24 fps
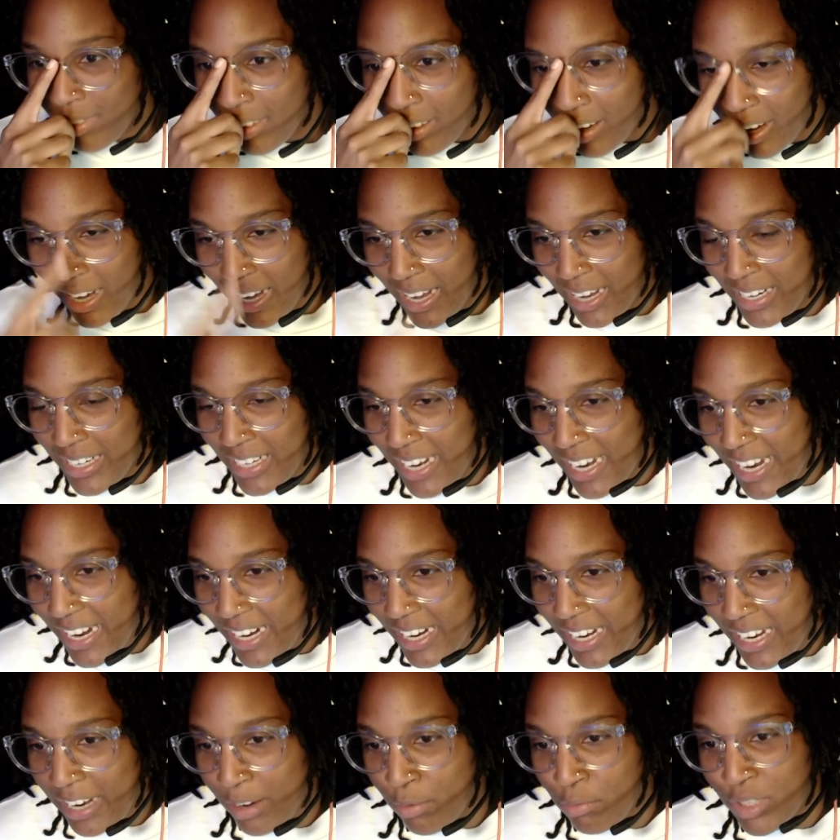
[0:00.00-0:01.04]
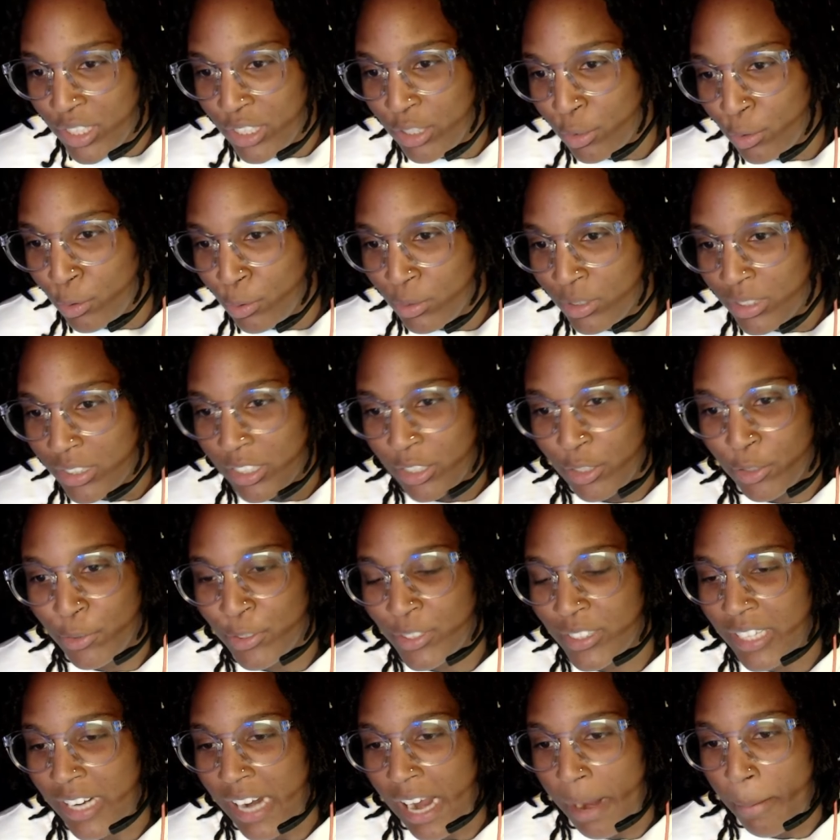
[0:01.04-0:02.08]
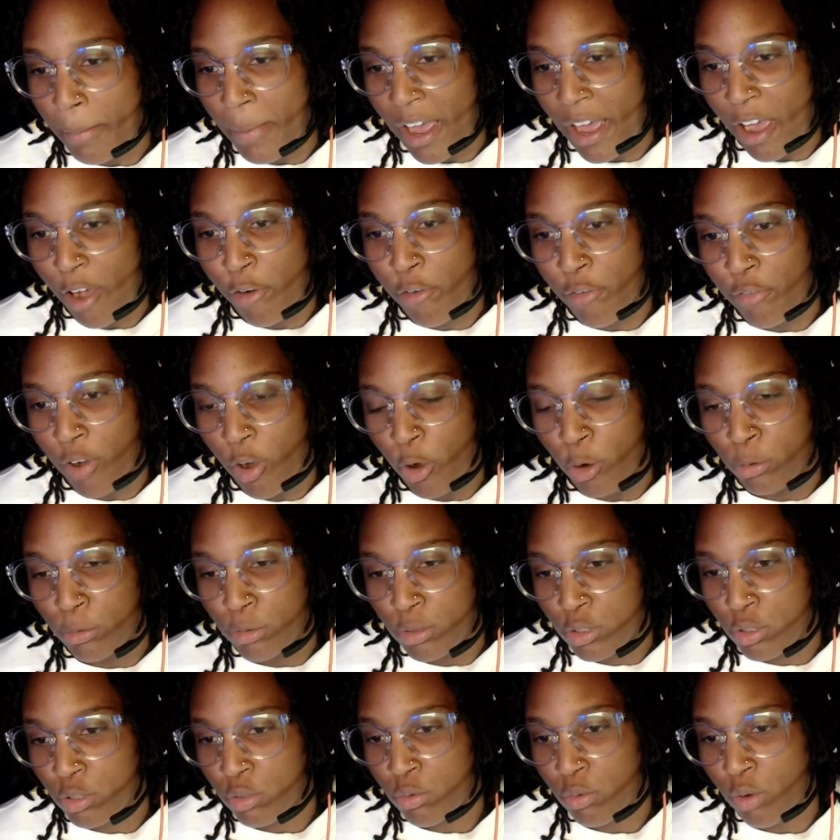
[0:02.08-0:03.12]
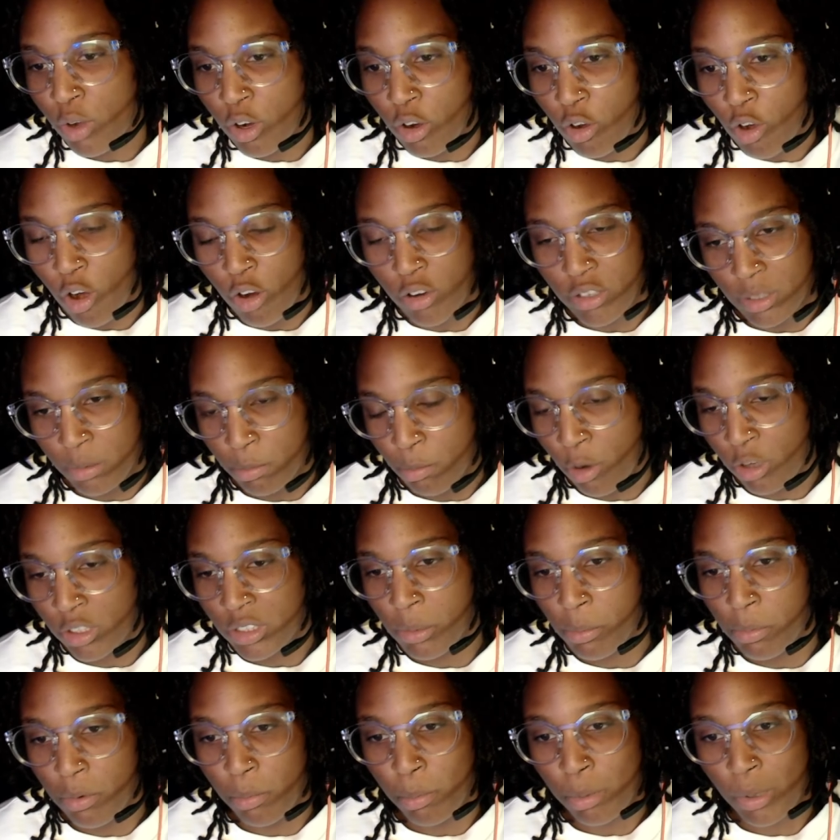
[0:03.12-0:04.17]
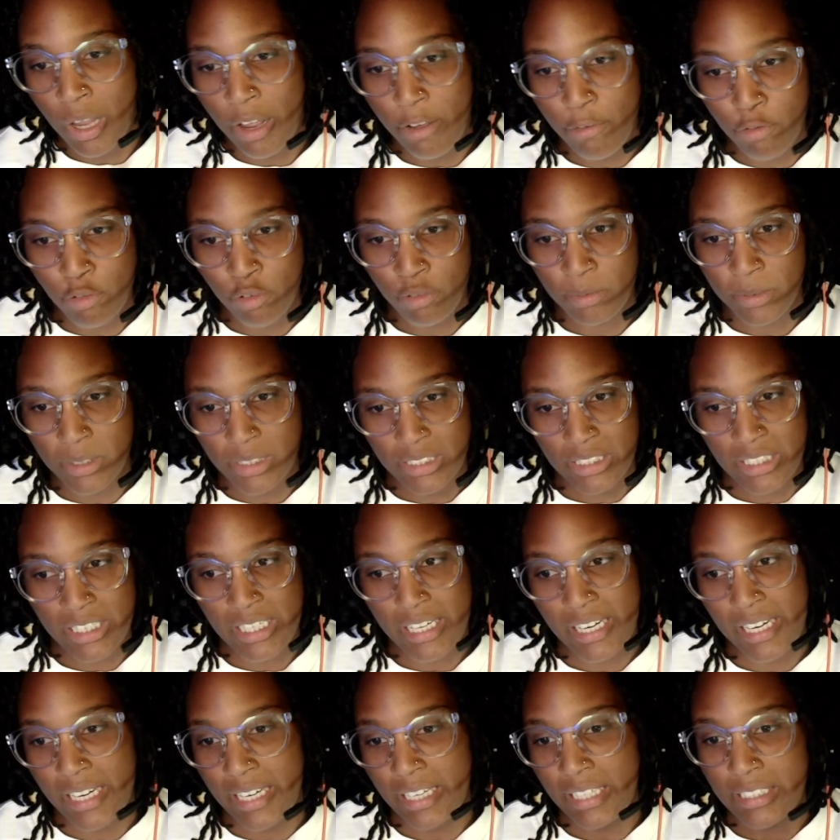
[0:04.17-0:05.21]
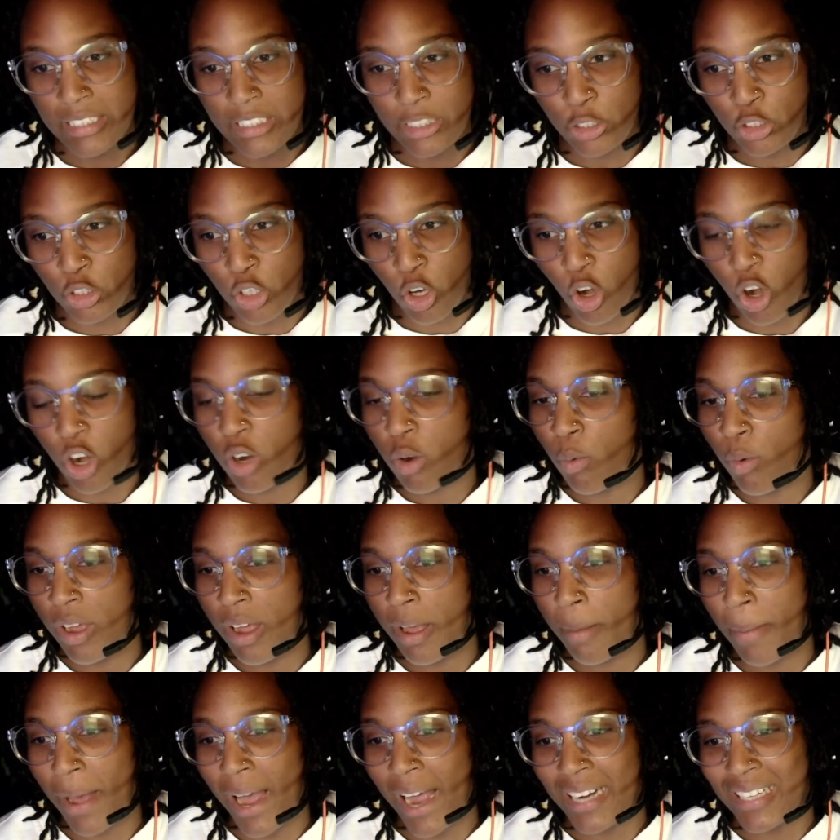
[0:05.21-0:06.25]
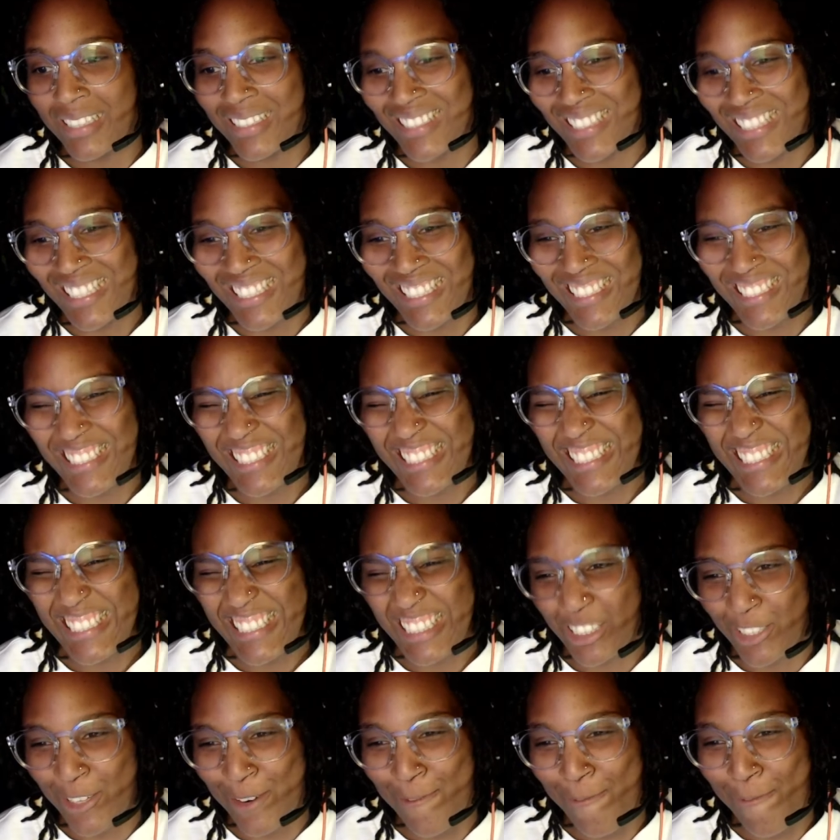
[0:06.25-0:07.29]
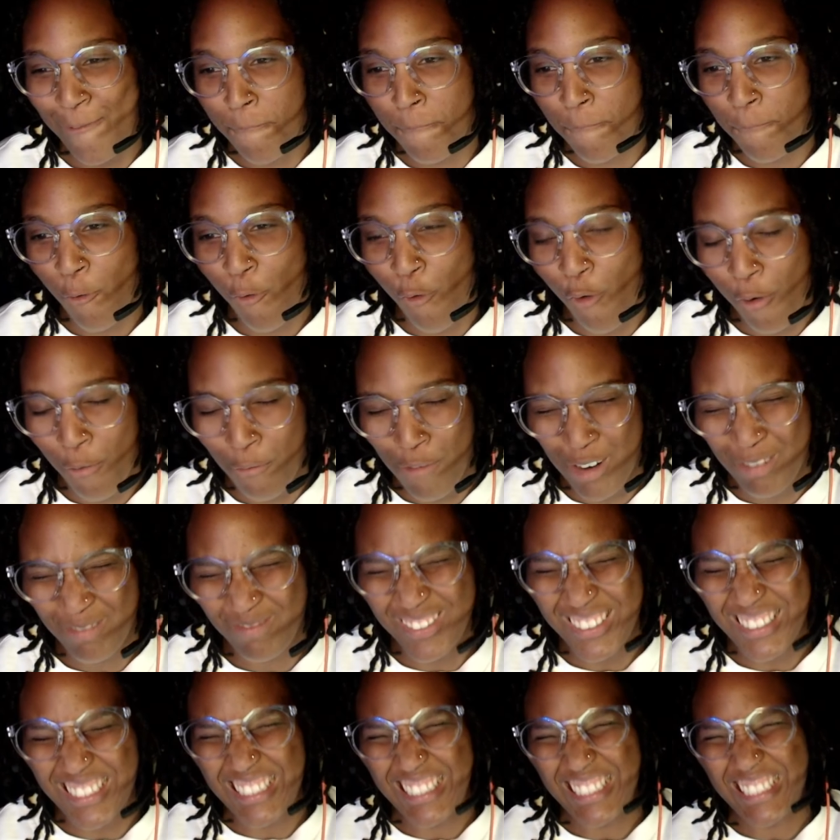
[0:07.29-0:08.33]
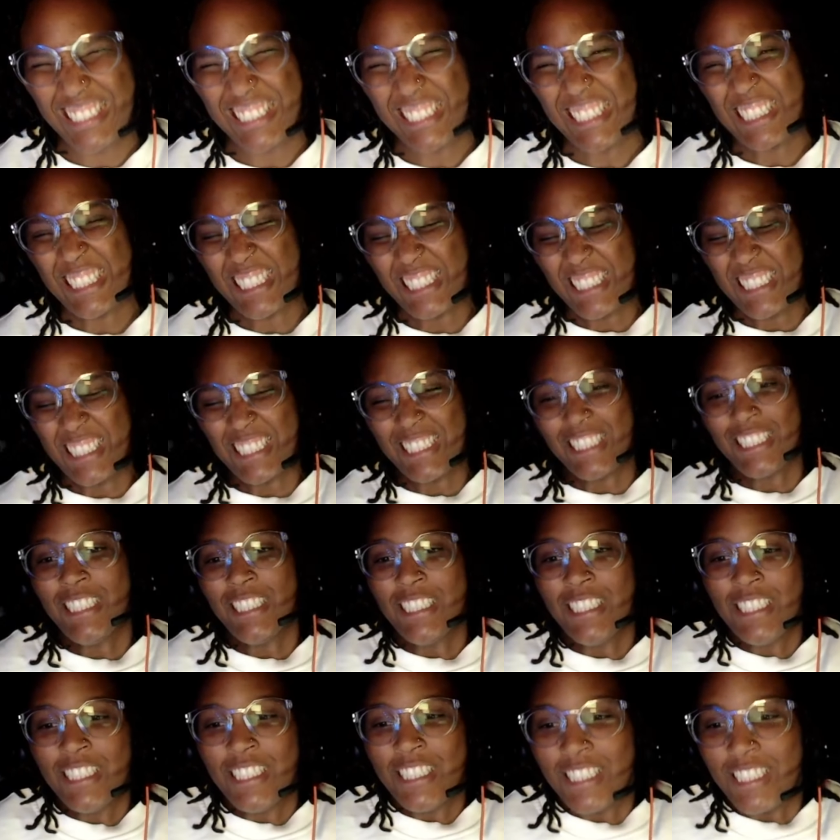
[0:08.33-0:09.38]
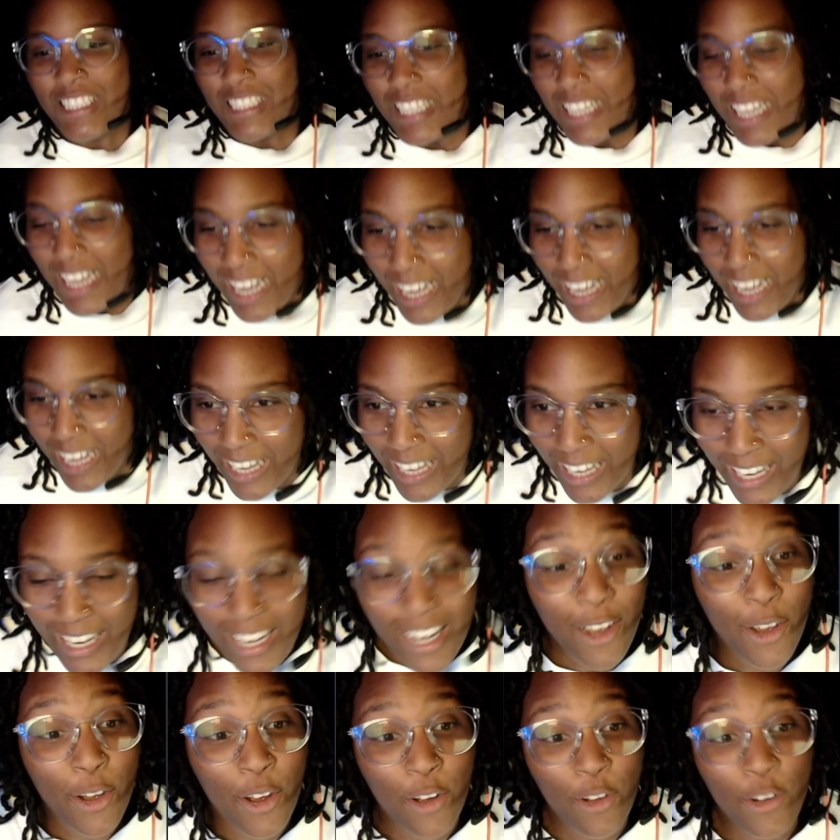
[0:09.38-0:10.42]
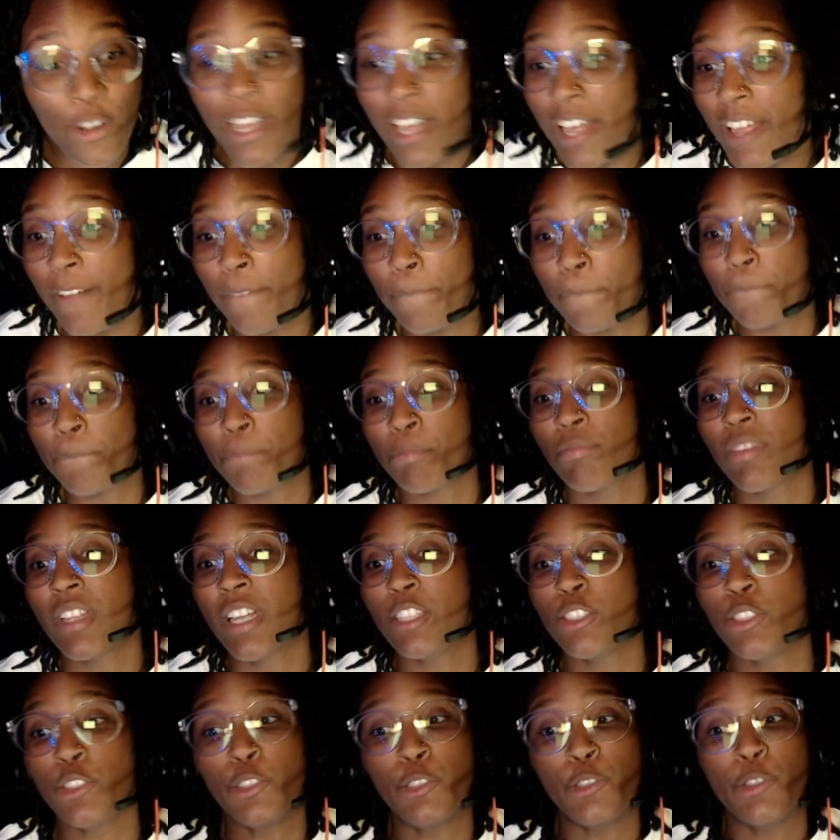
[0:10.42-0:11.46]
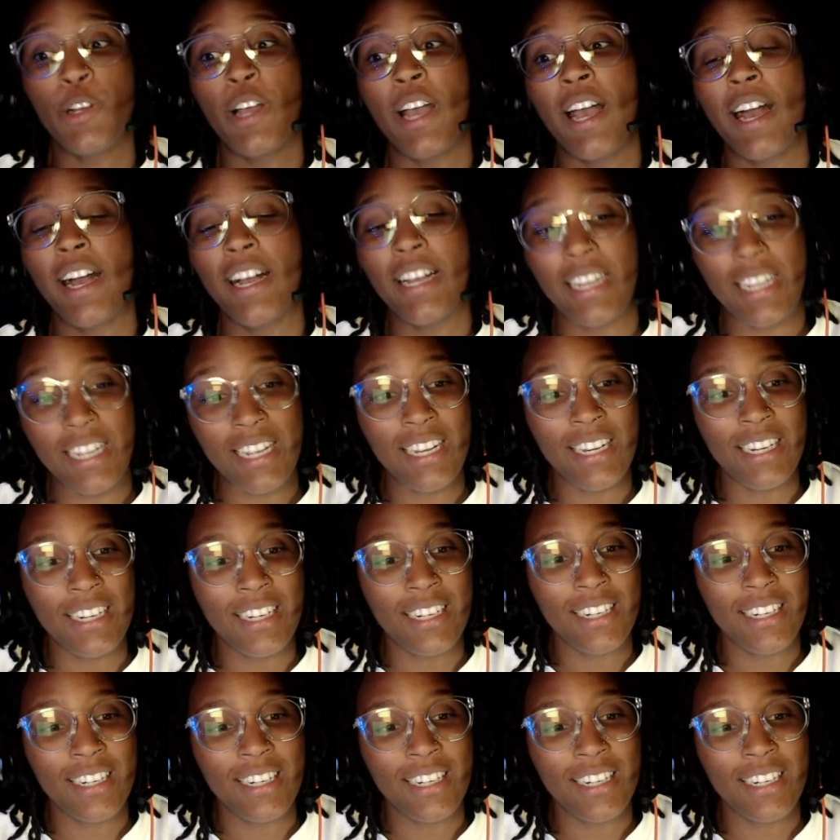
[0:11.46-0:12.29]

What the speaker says: And then he reused the username Alpha02 across multiple platforms, linking his dark web identity to forums. Yeah, okay. So again,